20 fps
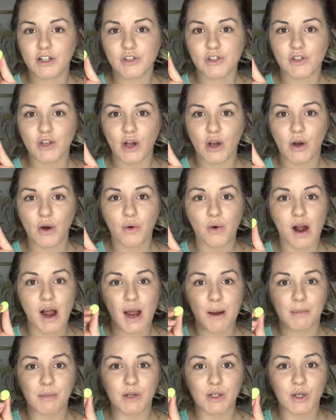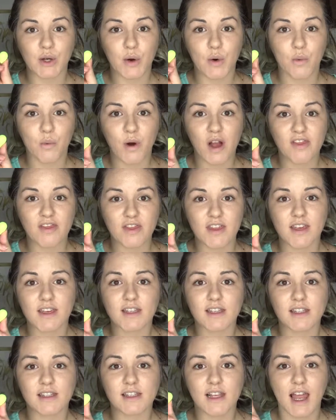So I'm gonna go wet
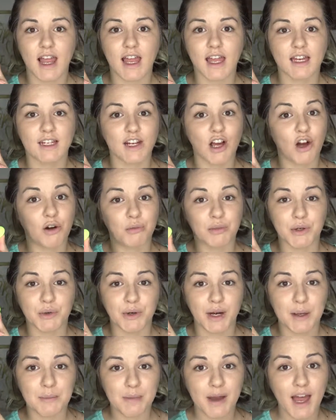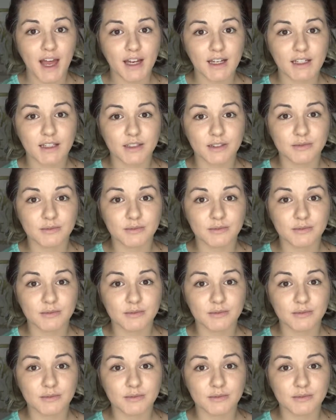this and I'll be right back.